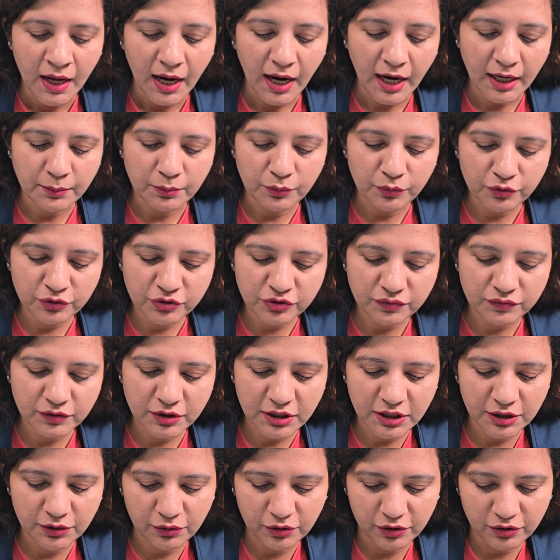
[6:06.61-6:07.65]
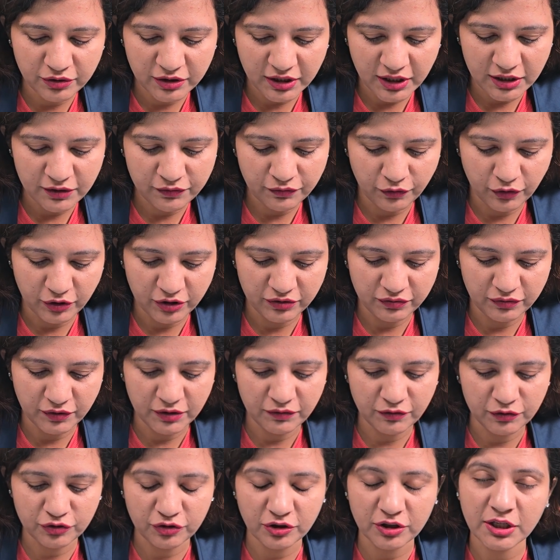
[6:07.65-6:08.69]
And most of the nucleoside
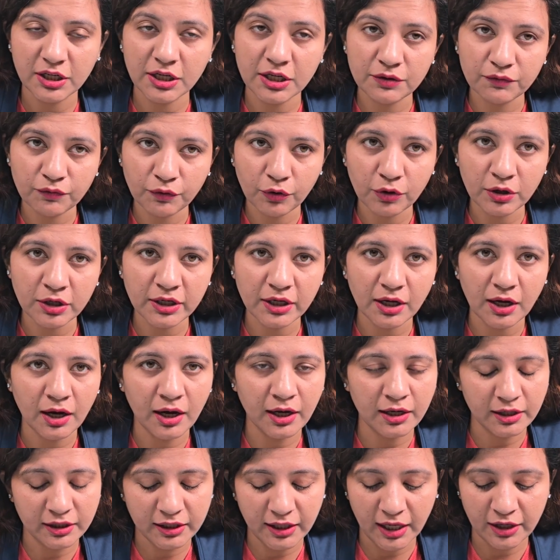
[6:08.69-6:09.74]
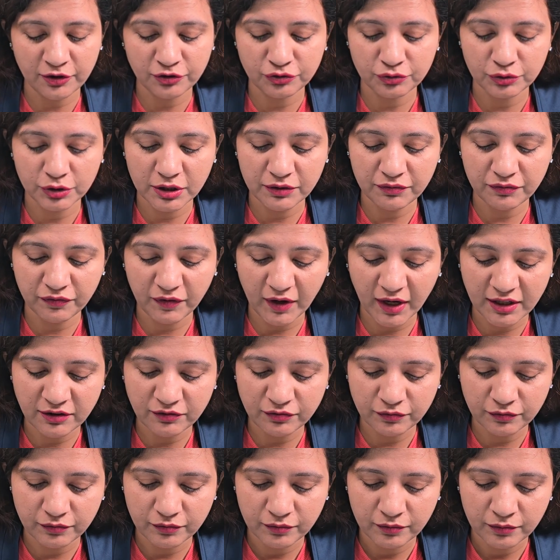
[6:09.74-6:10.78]
phosphate which are involved are attached to the
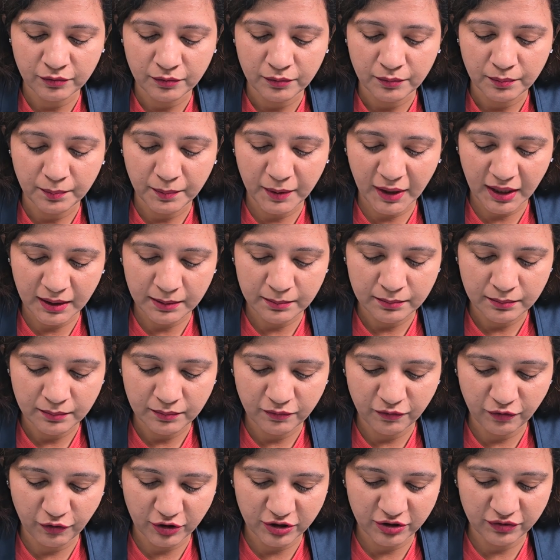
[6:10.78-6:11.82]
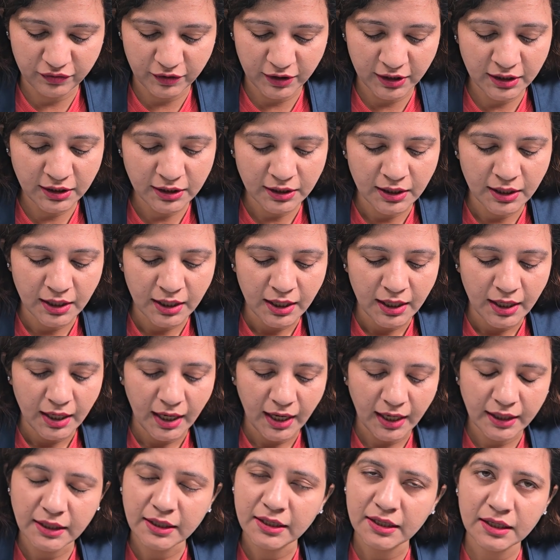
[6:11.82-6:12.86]
5' phosphate,
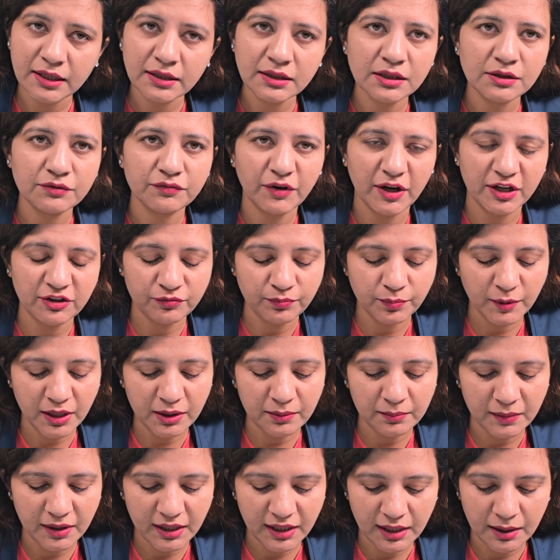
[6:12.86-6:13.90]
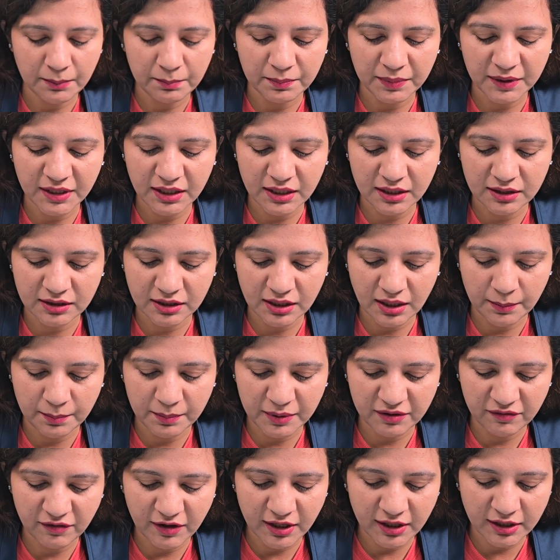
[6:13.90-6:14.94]
and hence 5' AMP is
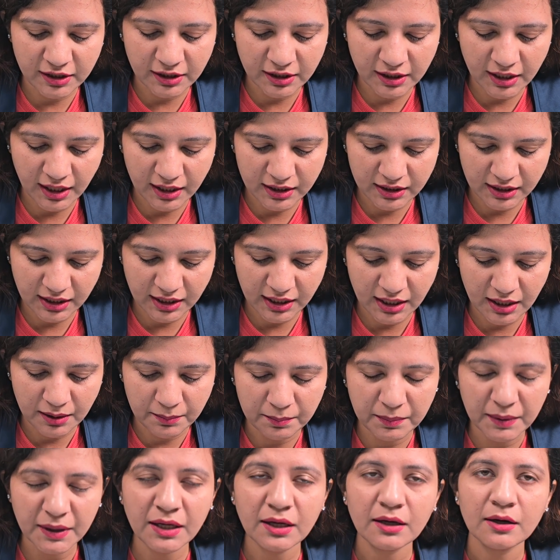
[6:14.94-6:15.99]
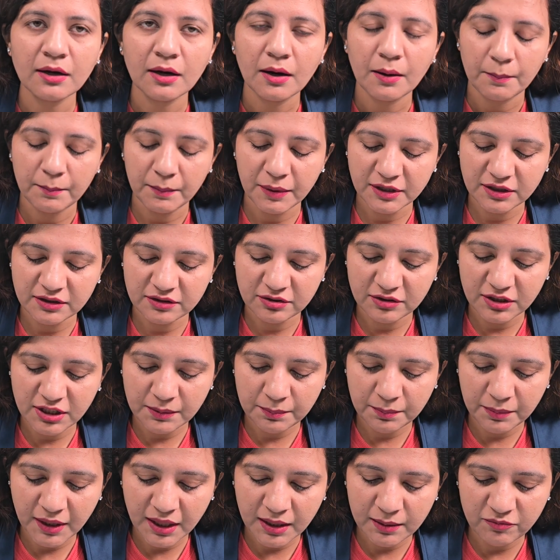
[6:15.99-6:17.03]
abbreviated as AMP, but
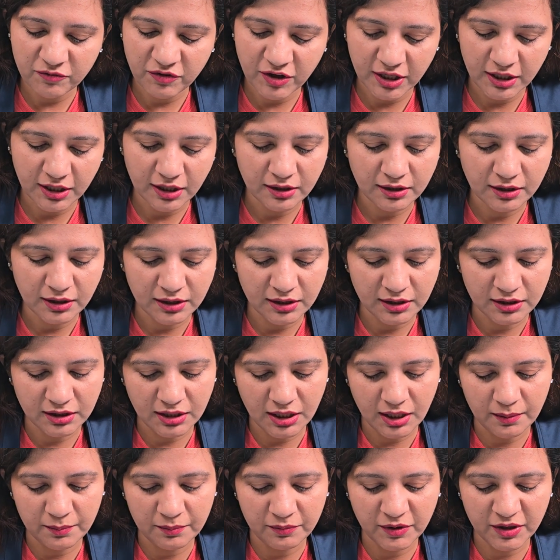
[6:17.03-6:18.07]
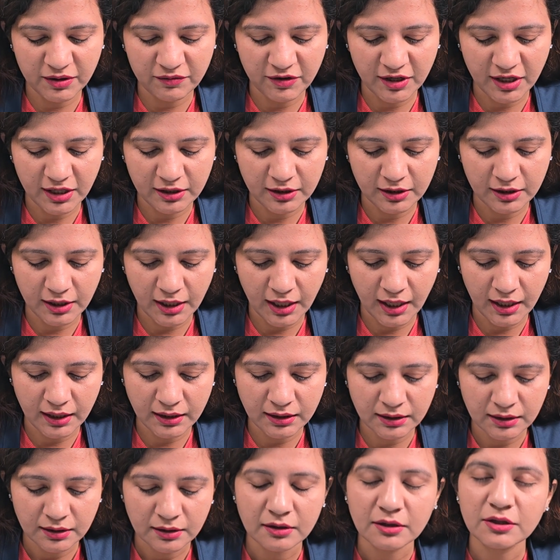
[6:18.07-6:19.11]
3' variant is abbreviated
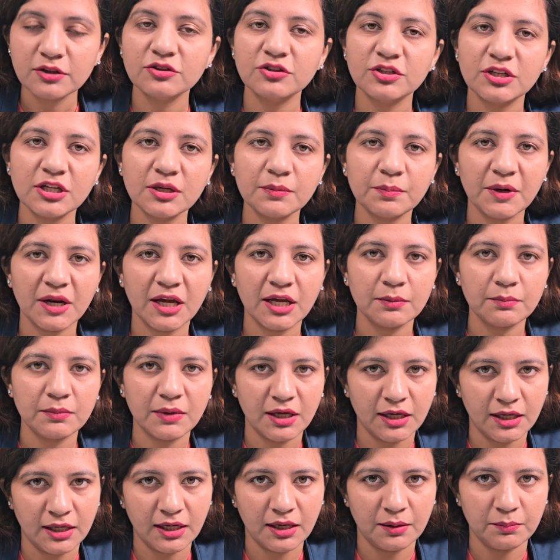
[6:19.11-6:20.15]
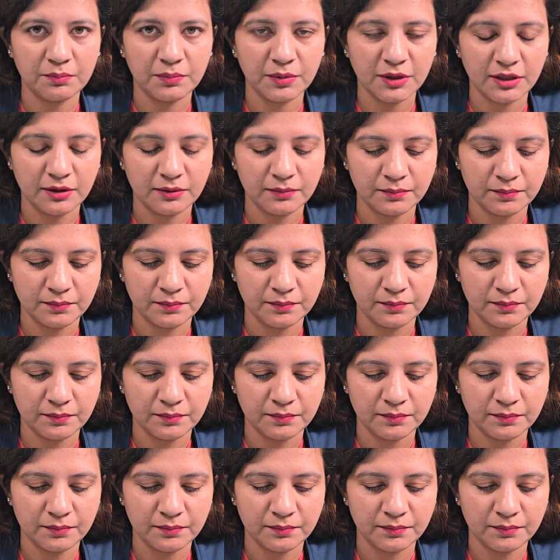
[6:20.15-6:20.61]
as 3' AMP.